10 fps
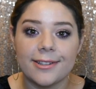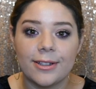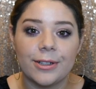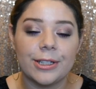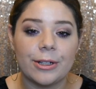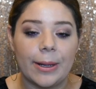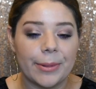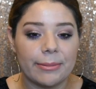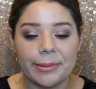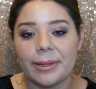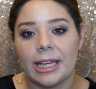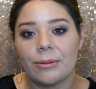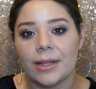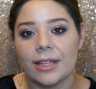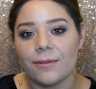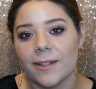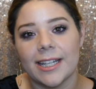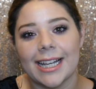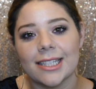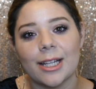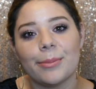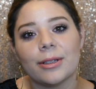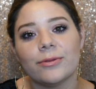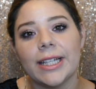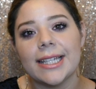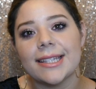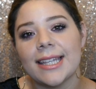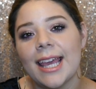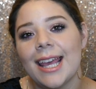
so you know I'm going to be playing with it for the next couple of weeks.